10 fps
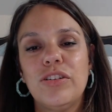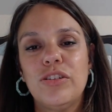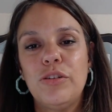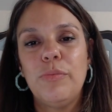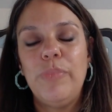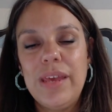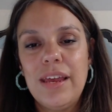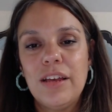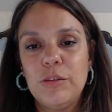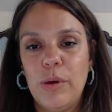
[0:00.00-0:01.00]
to
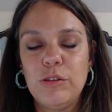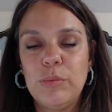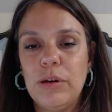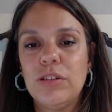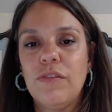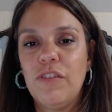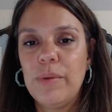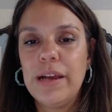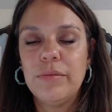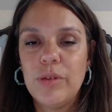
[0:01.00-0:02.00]
be a spokesperson for
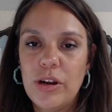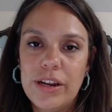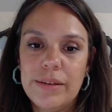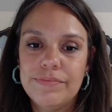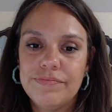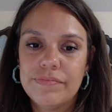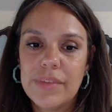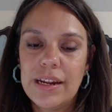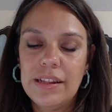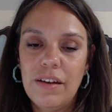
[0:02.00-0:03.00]
my community.
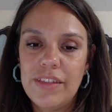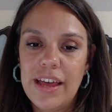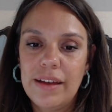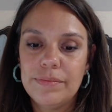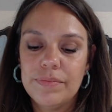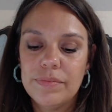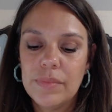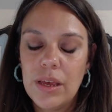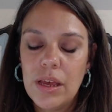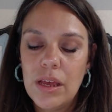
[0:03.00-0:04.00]
And I love that.
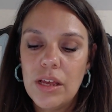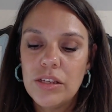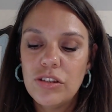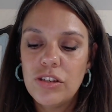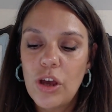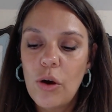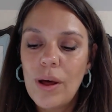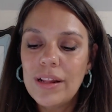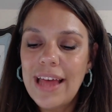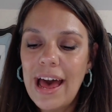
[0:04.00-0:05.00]
So
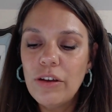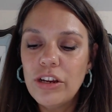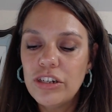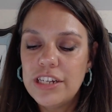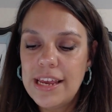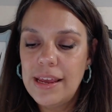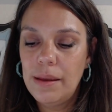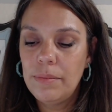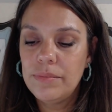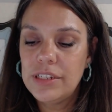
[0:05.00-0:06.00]
allow your
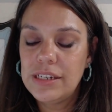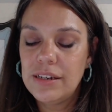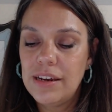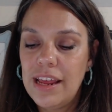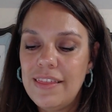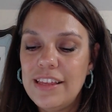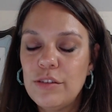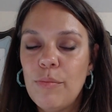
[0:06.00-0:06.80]
team in these